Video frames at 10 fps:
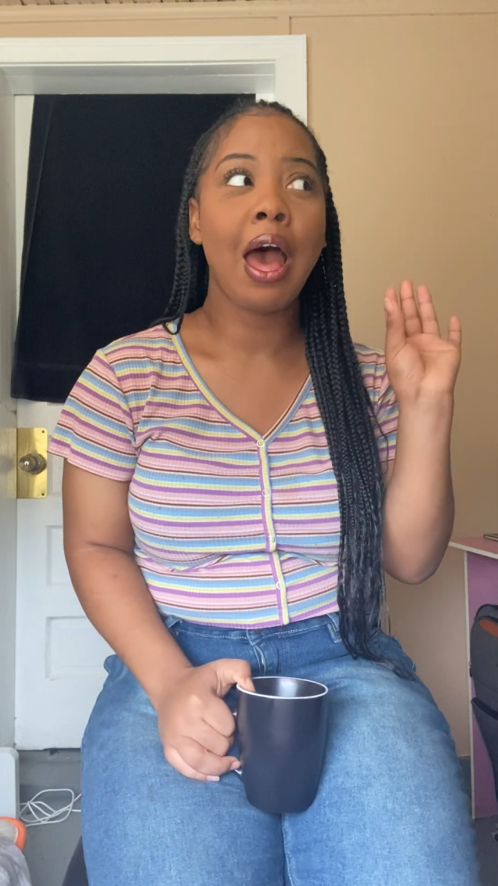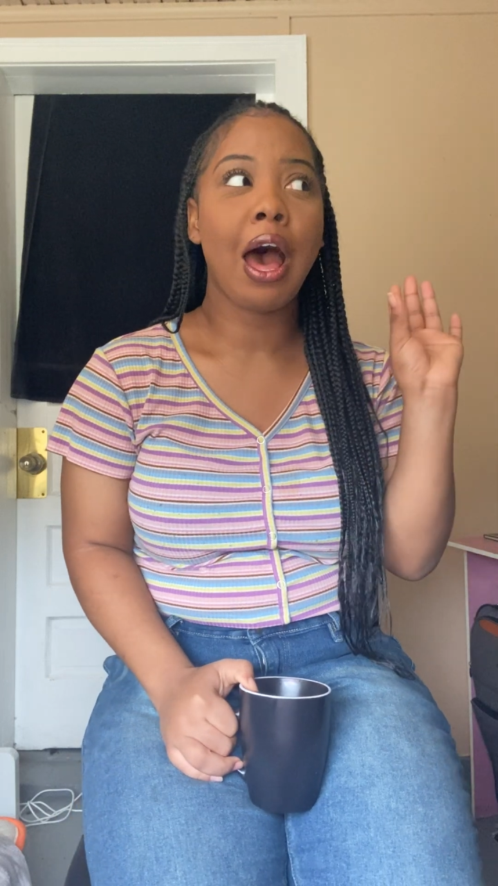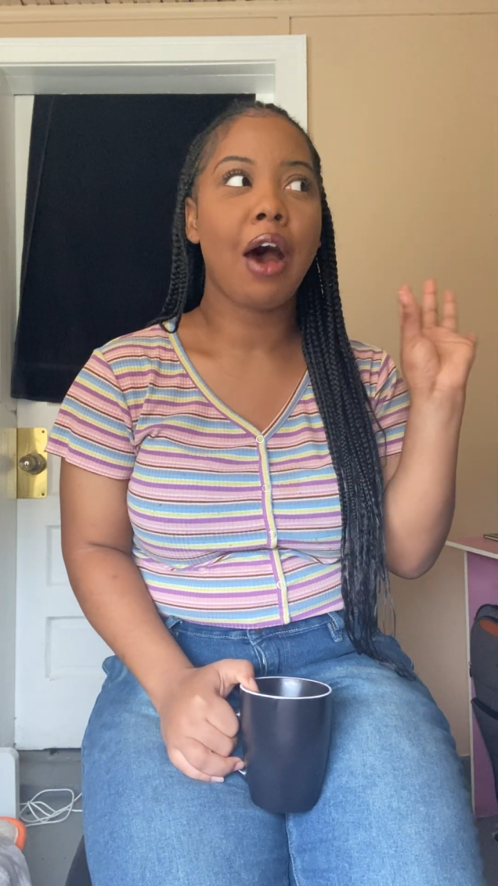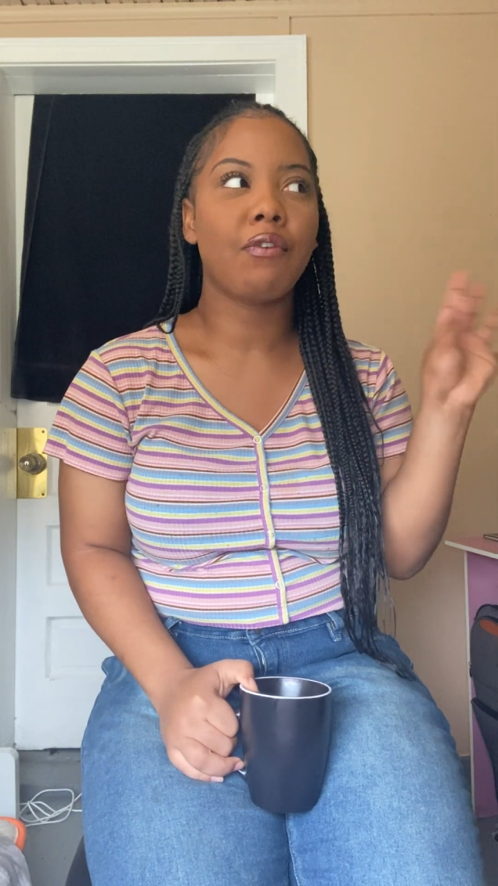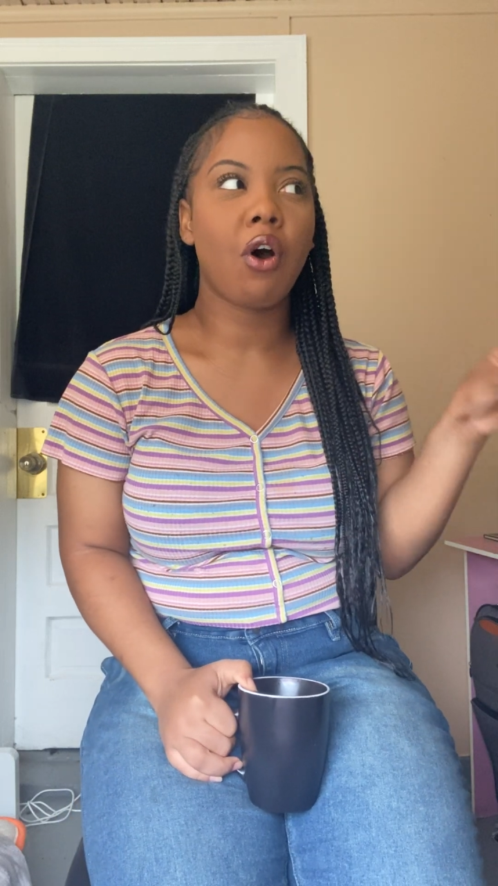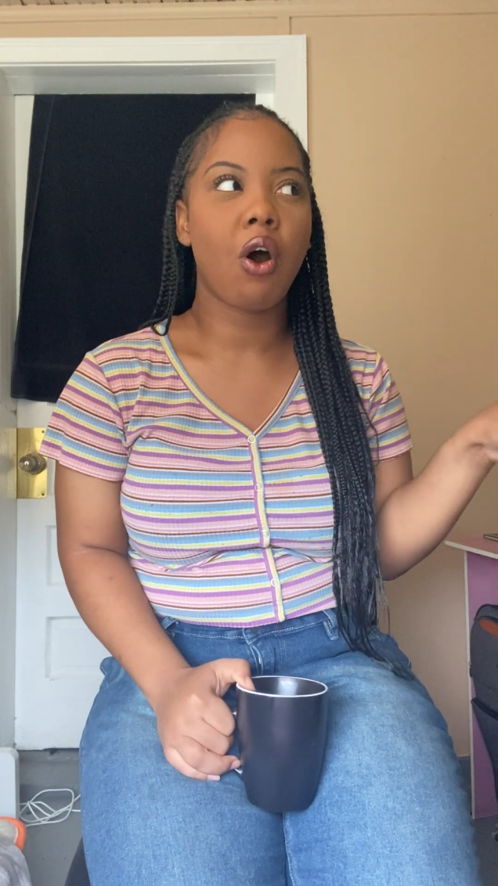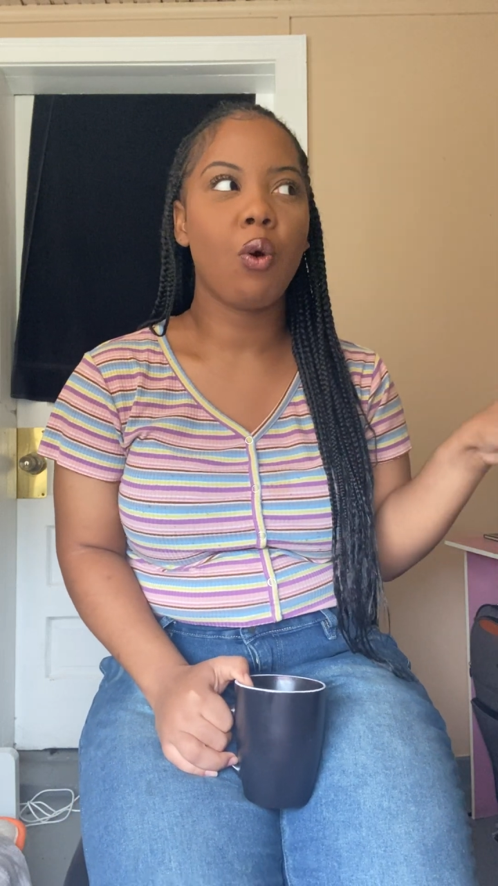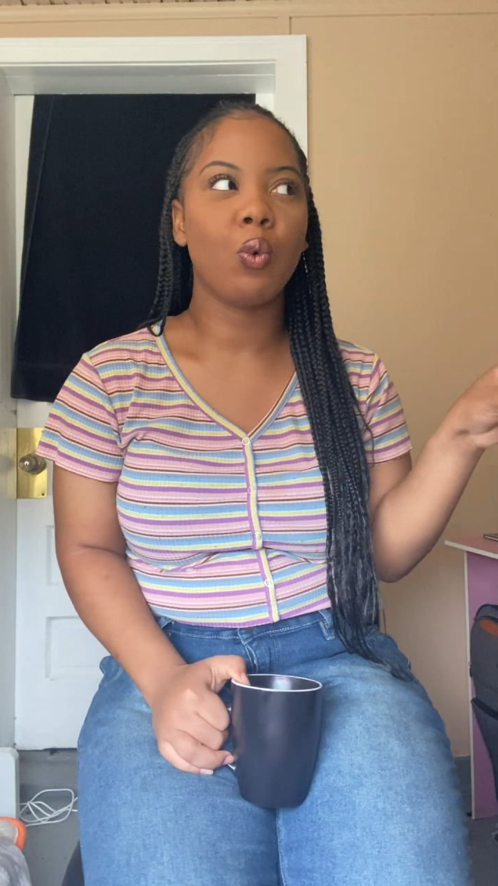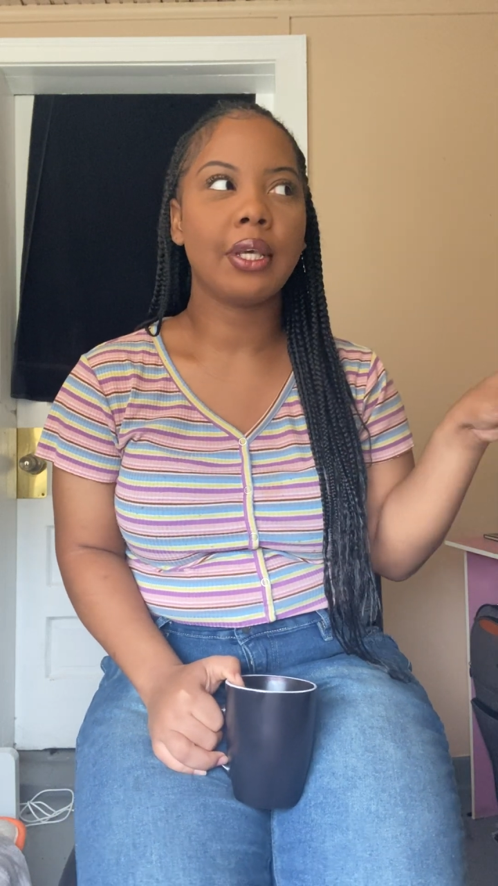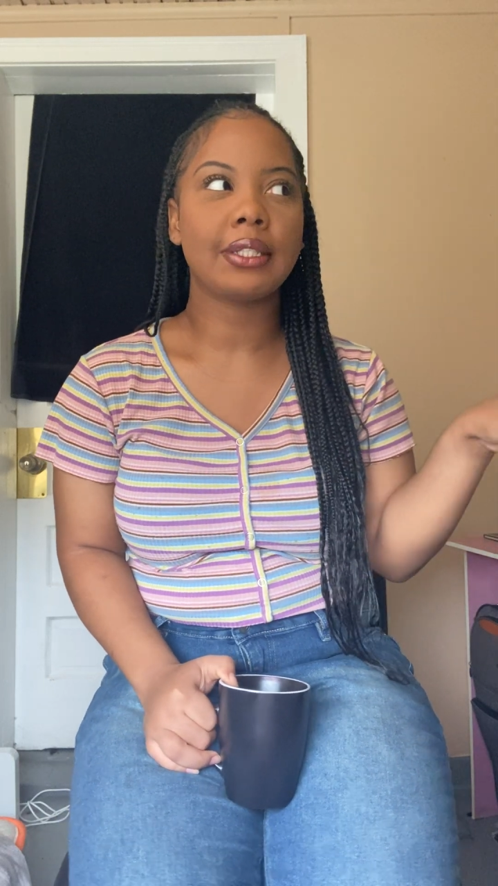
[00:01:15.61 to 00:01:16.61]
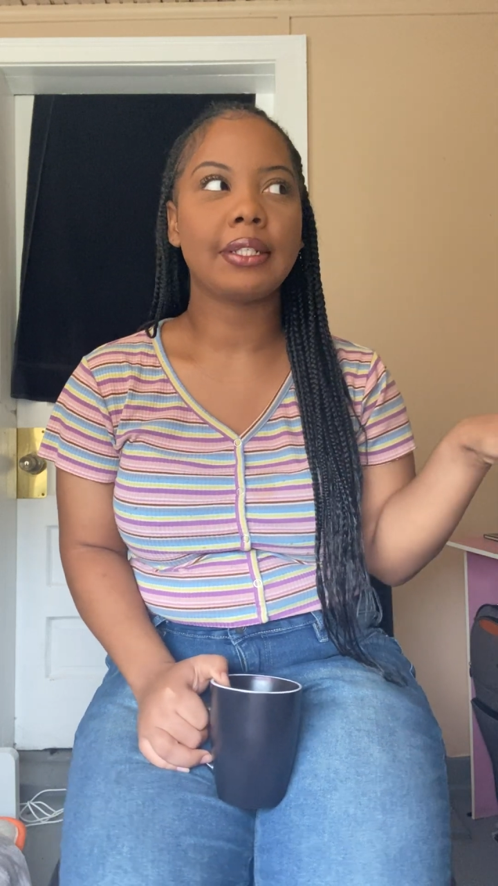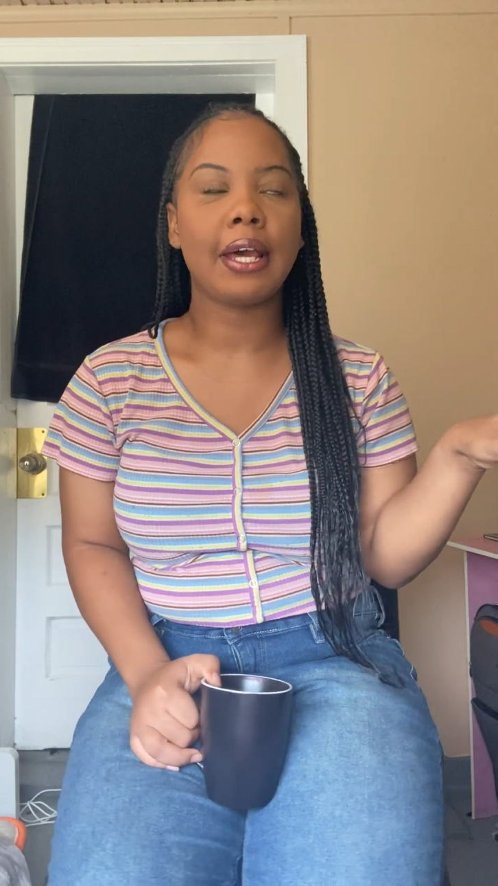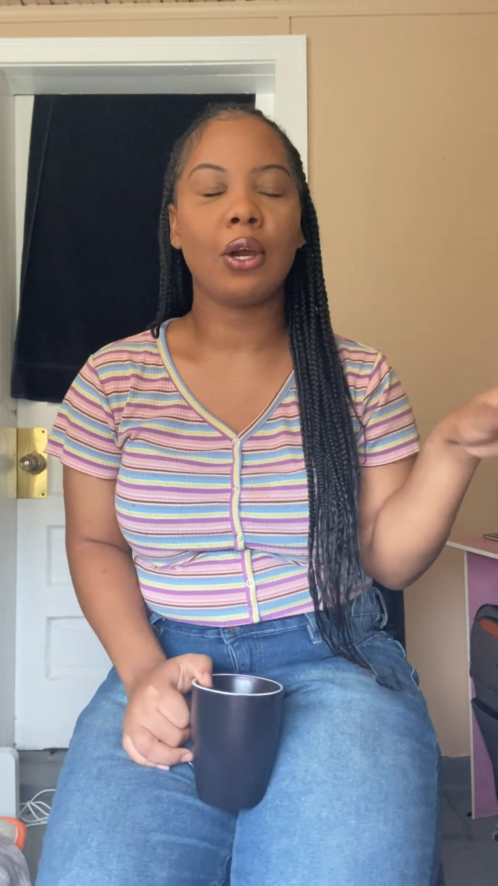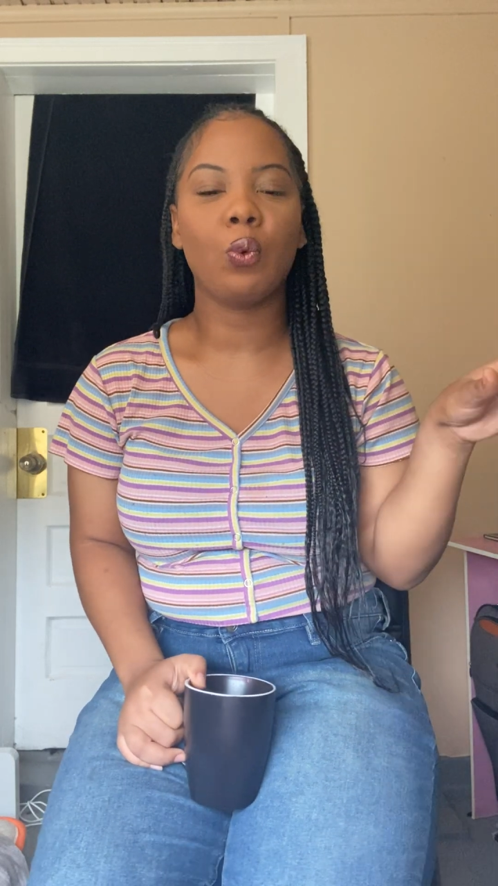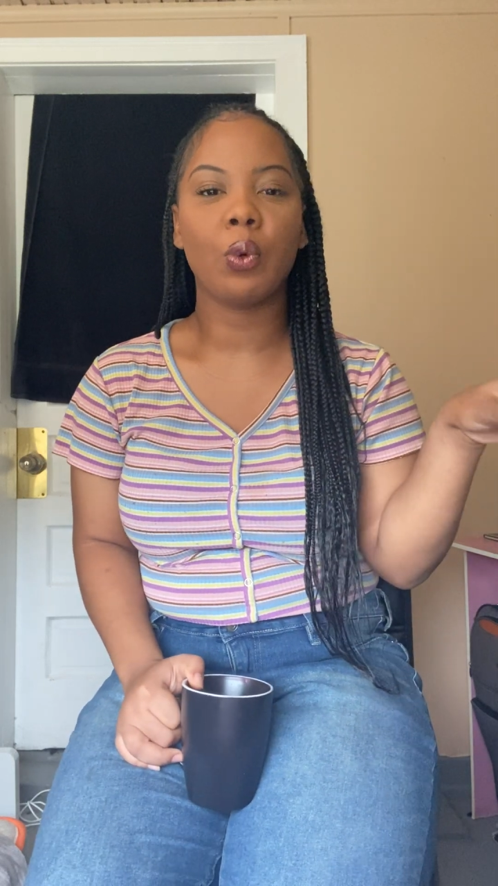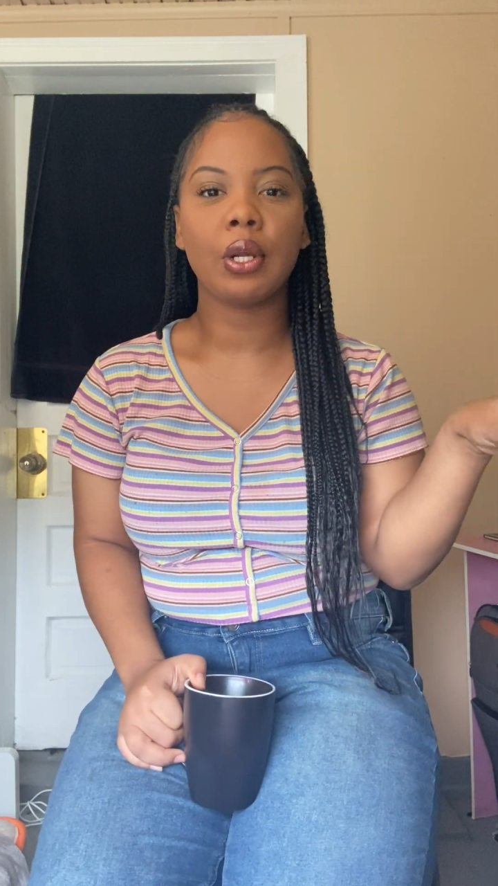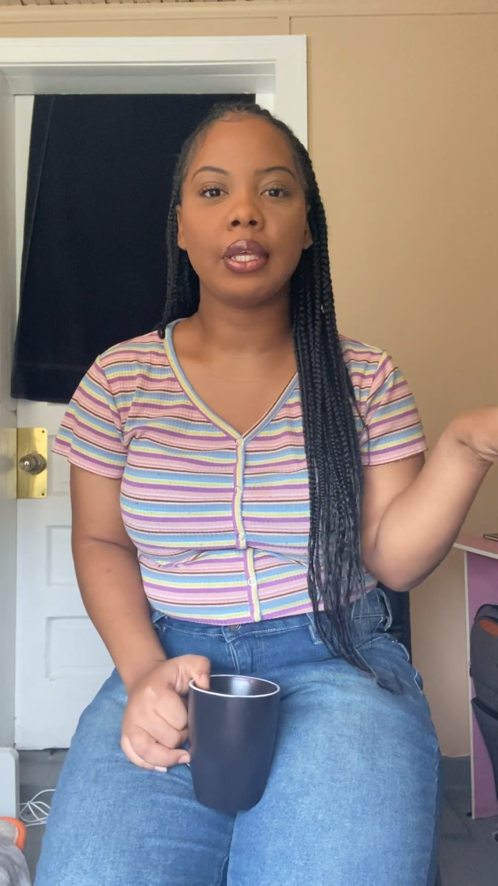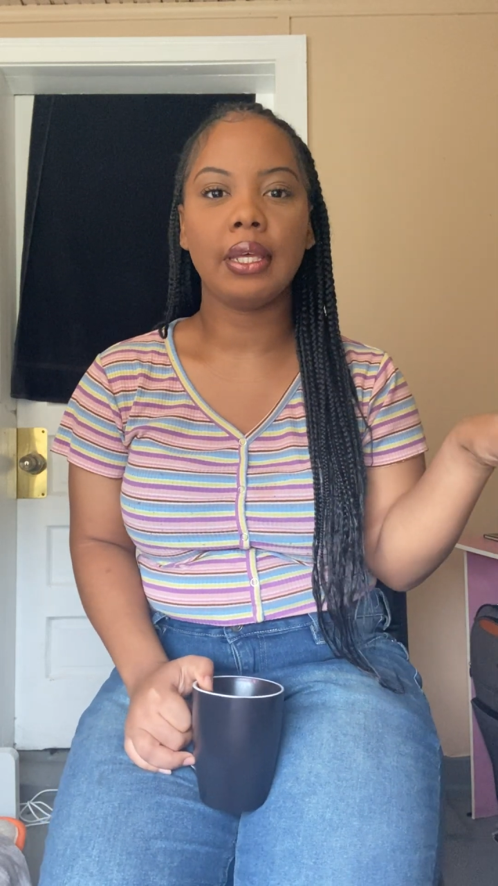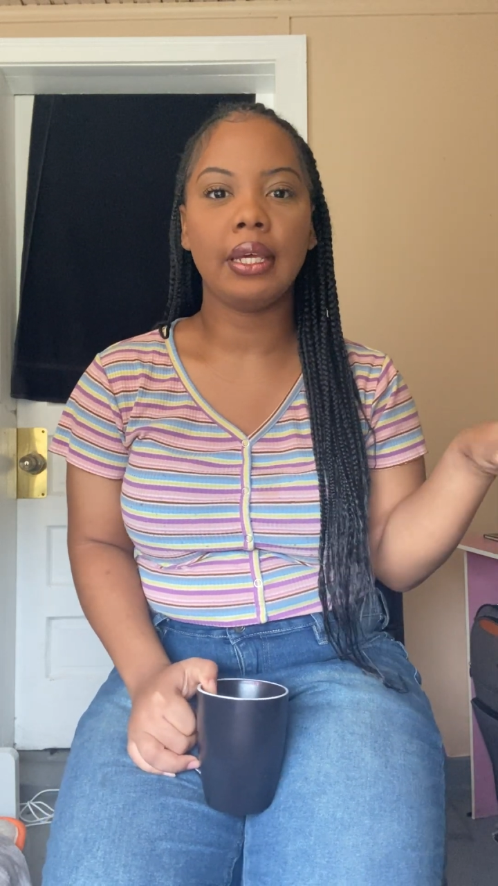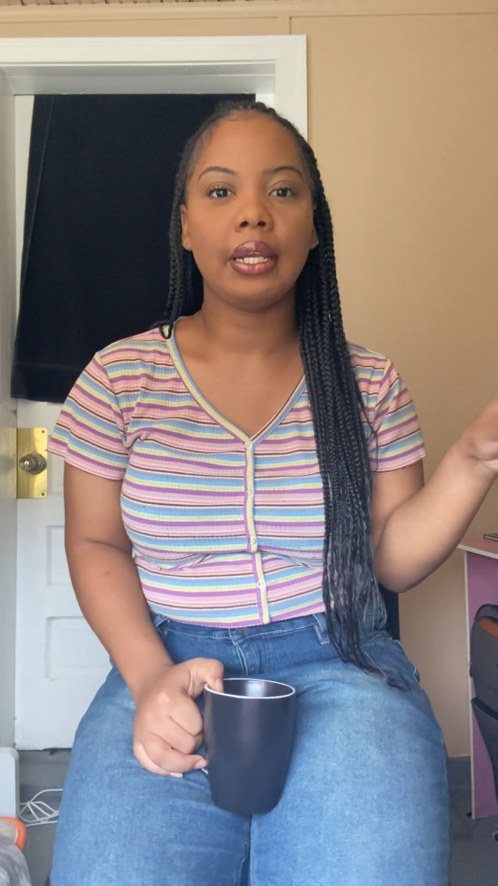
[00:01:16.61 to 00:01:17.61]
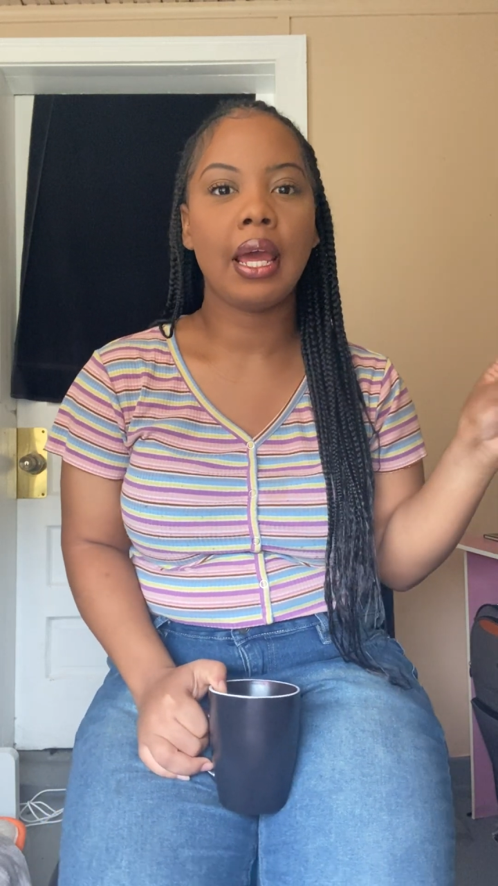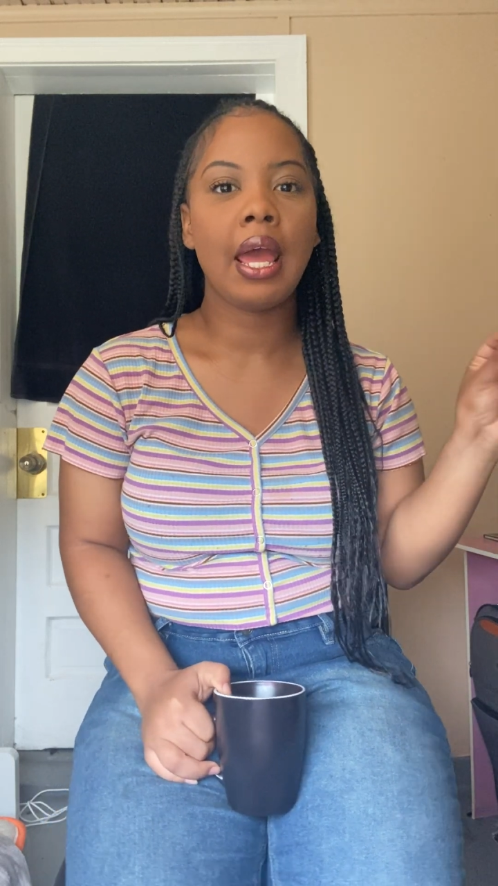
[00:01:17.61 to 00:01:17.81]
I've always like working